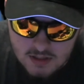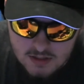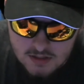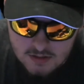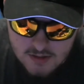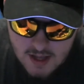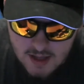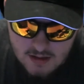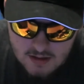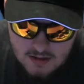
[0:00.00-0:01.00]
So yeah,
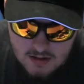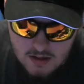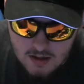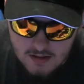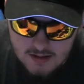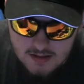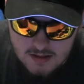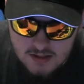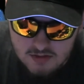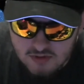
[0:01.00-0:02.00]

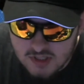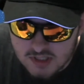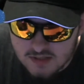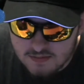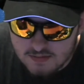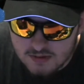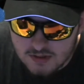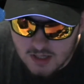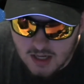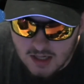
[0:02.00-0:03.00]
this really
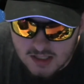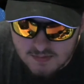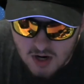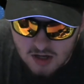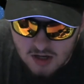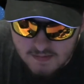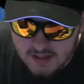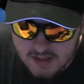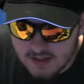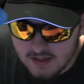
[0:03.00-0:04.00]
inspired
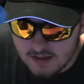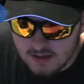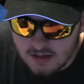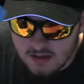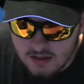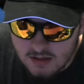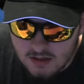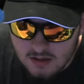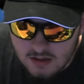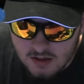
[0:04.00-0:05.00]
me
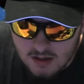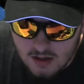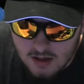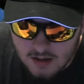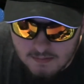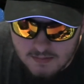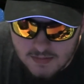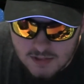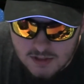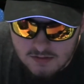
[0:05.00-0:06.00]

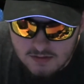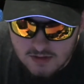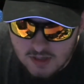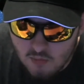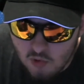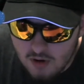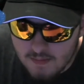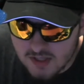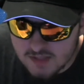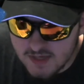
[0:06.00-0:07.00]
to think more
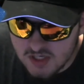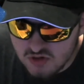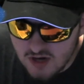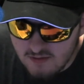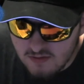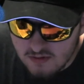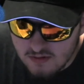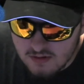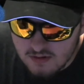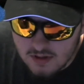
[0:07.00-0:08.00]
about space travel.
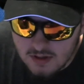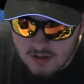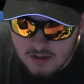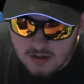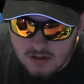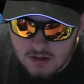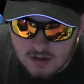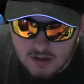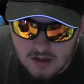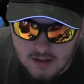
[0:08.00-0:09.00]

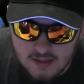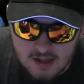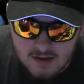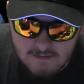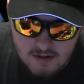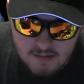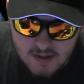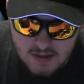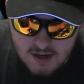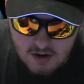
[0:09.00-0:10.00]
I'm thinking of
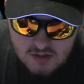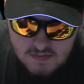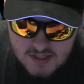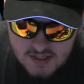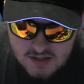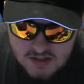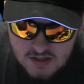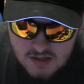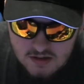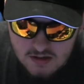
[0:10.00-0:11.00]
becoming an aerospace
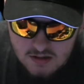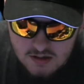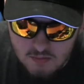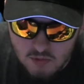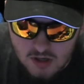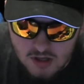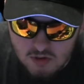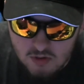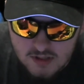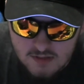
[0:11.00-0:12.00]
engineer. I'm working
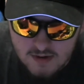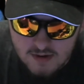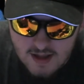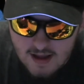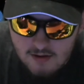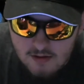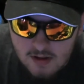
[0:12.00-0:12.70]
towards it right now.